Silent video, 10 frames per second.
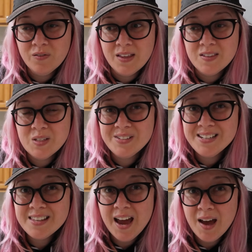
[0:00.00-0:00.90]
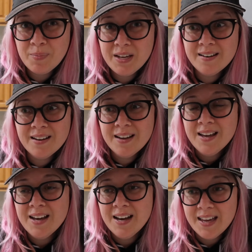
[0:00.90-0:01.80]
5th. So it does happen
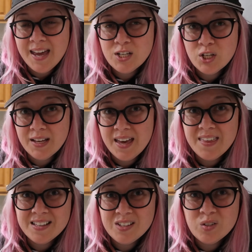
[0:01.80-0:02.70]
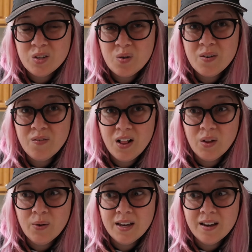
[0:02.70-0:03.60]
occasionally. I think it's also the
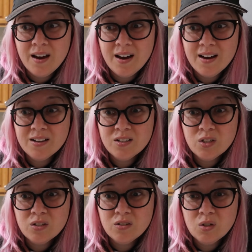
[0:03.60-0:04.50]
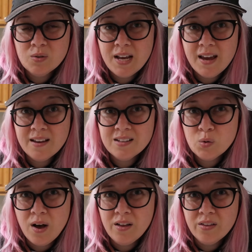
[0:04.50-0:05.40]
following uh, Tuesday, the
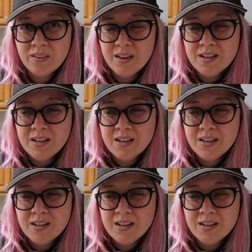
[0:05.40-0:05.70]
12th.